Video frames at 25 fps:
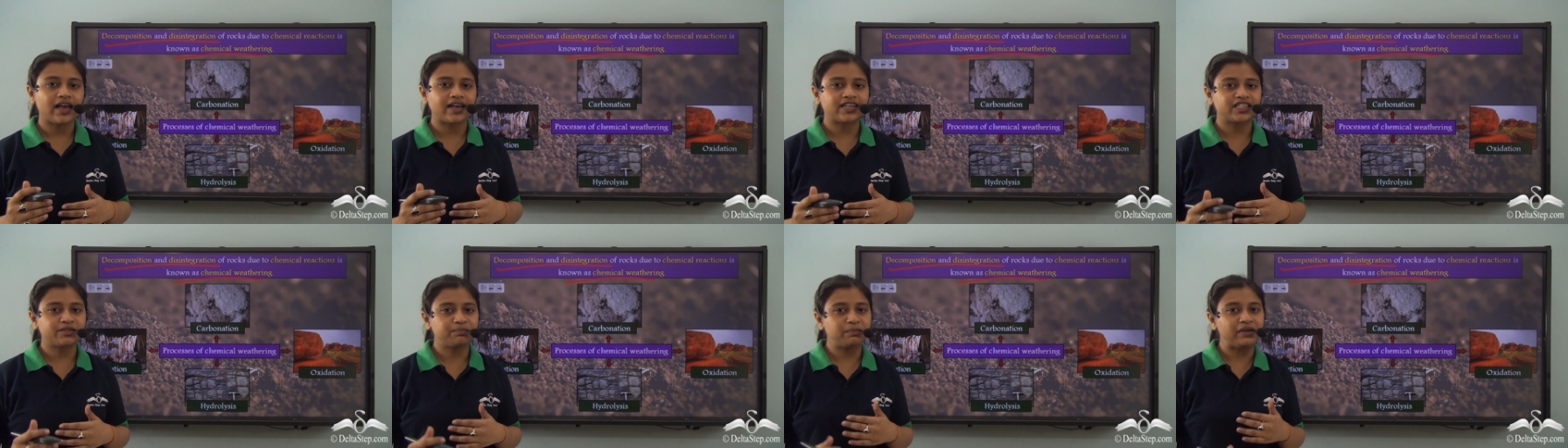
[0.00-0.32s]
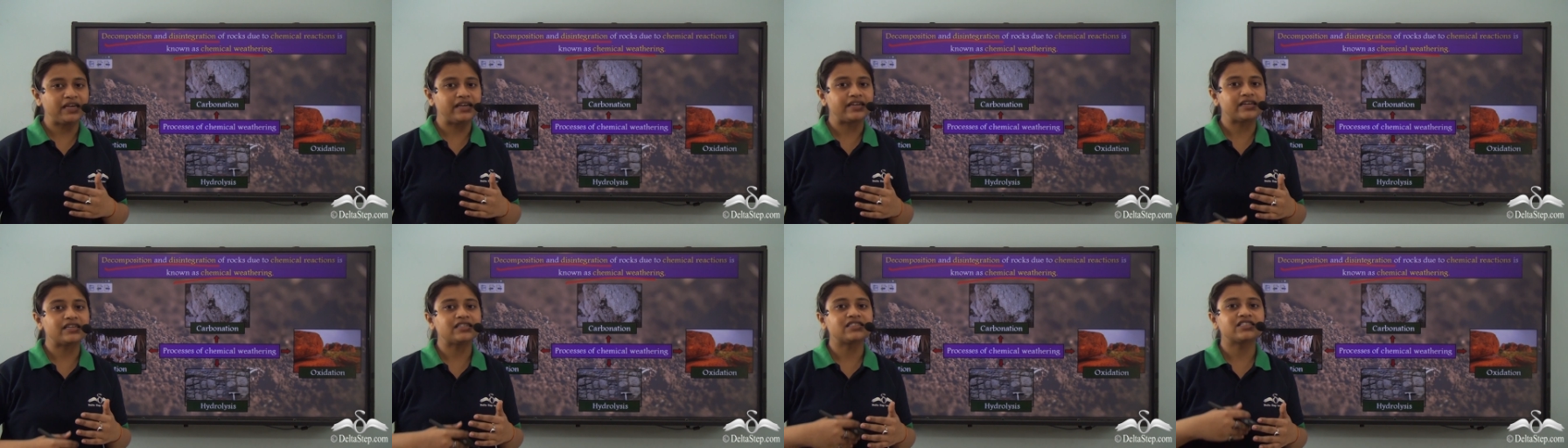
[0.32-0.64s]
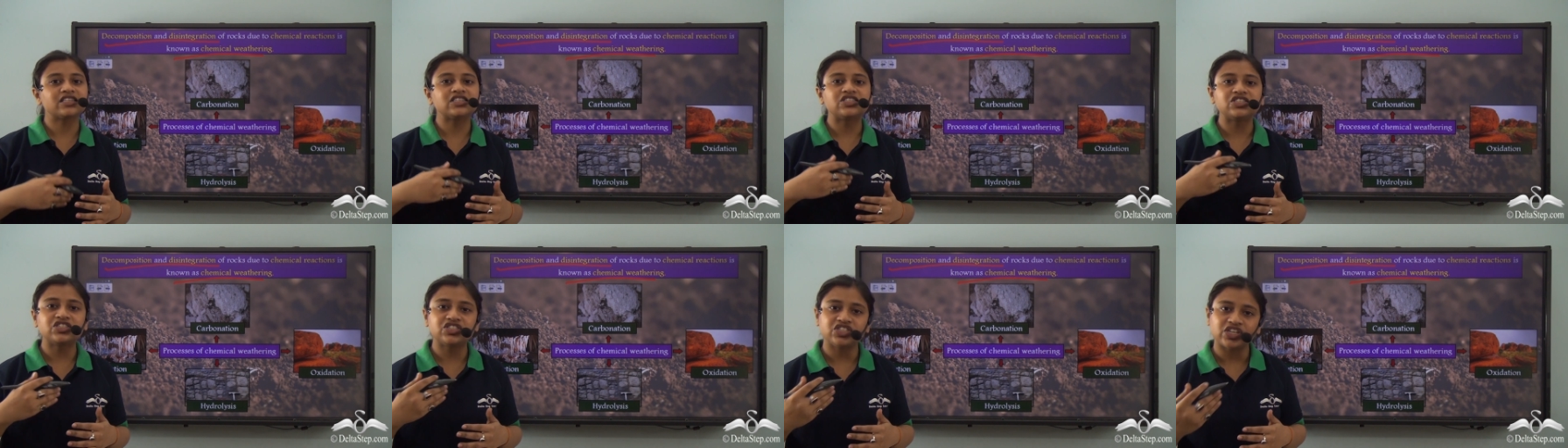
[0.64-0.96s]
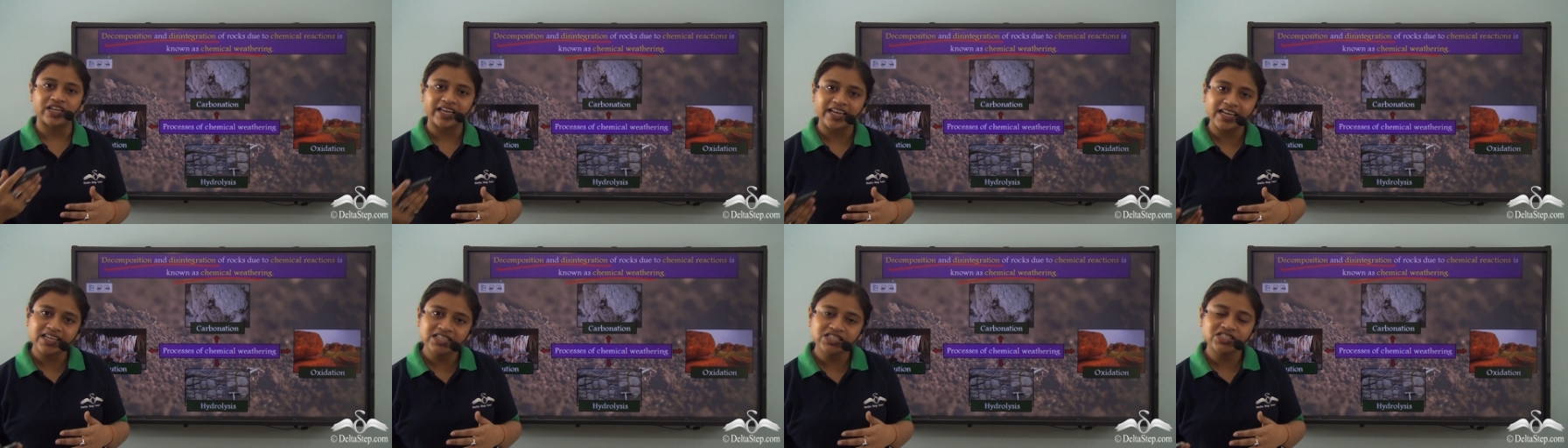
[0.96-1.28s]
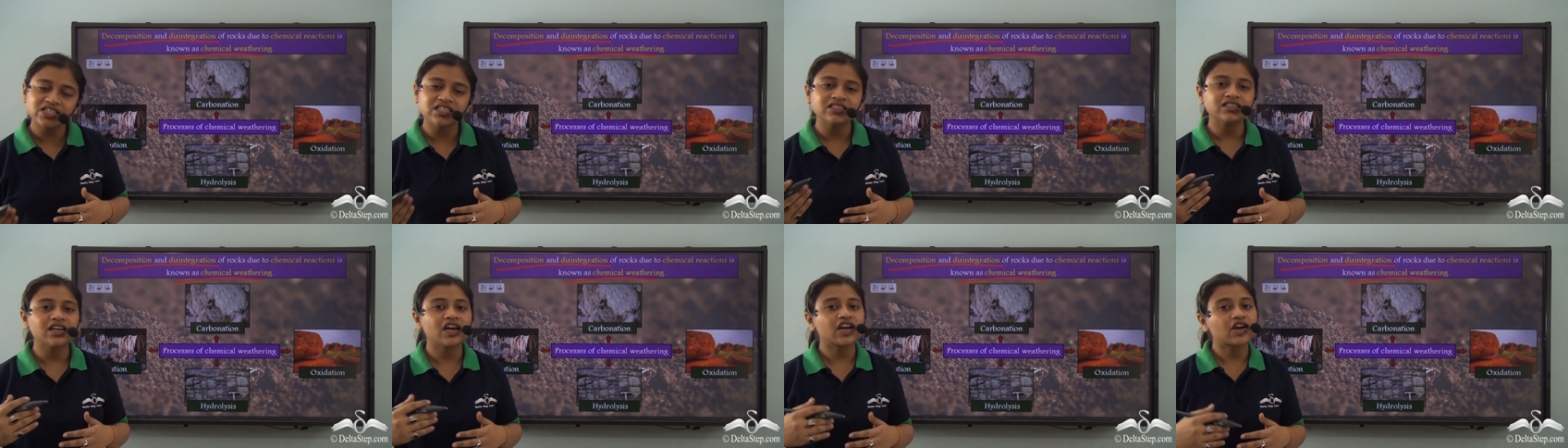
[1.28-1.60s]
experience a
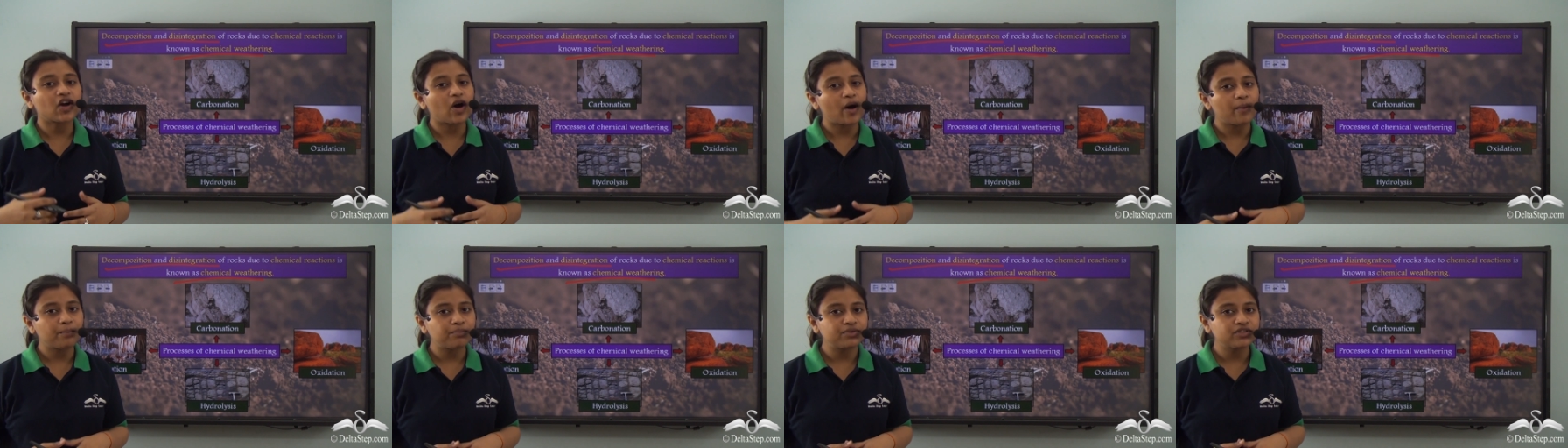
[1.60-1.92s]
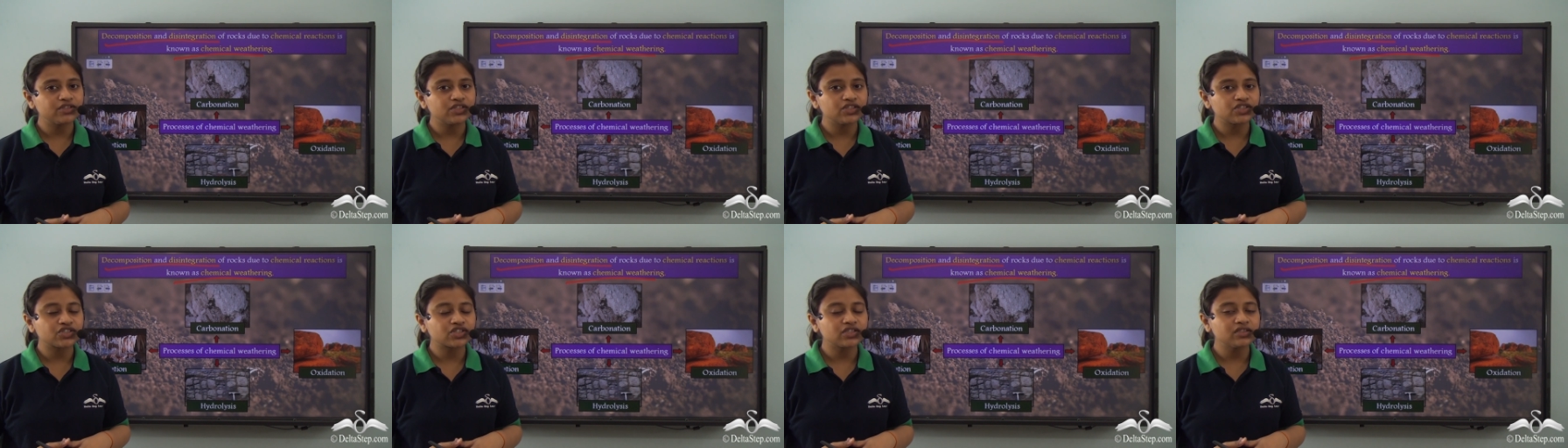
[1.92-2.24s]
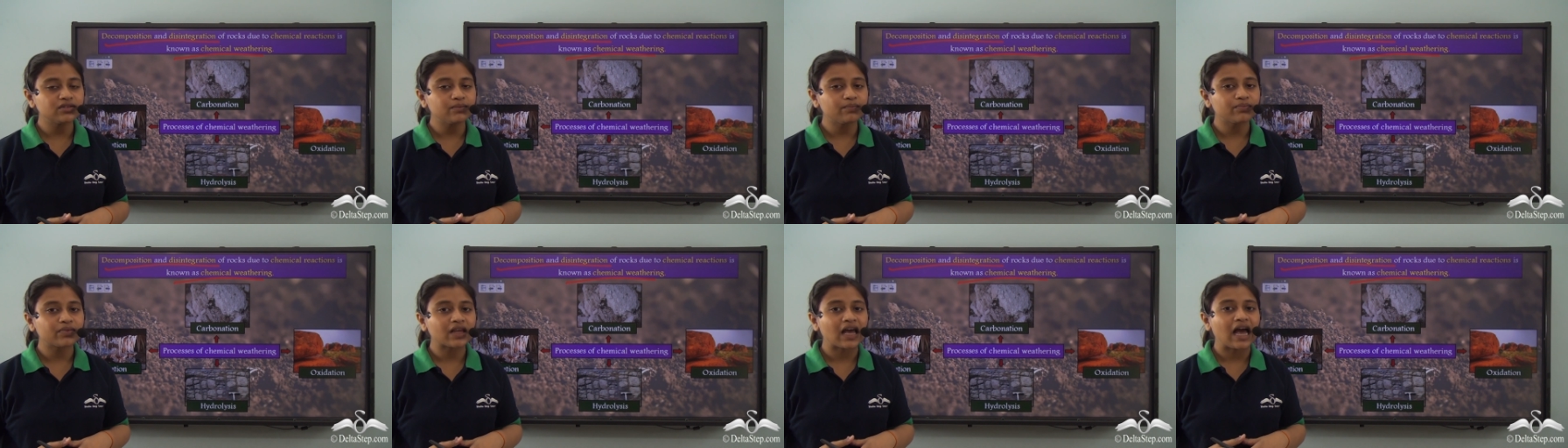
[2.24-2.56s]
change in their composition